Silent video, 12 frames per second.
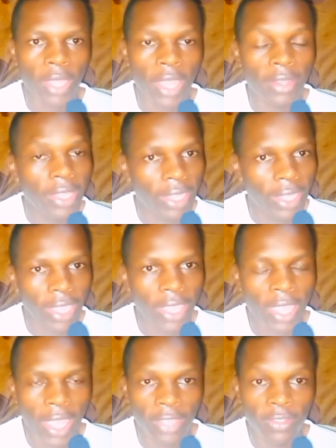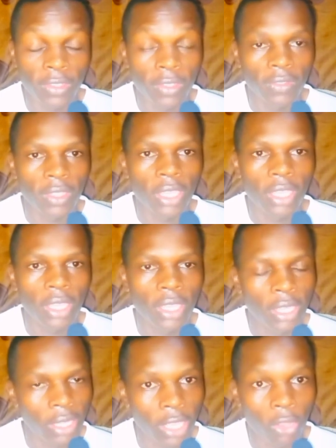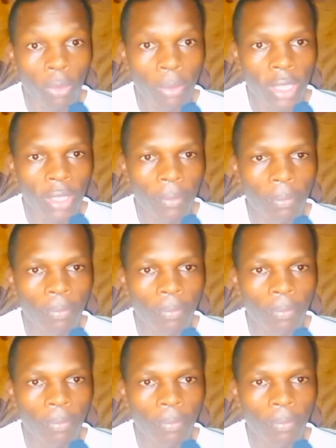at the KICC Nairobi.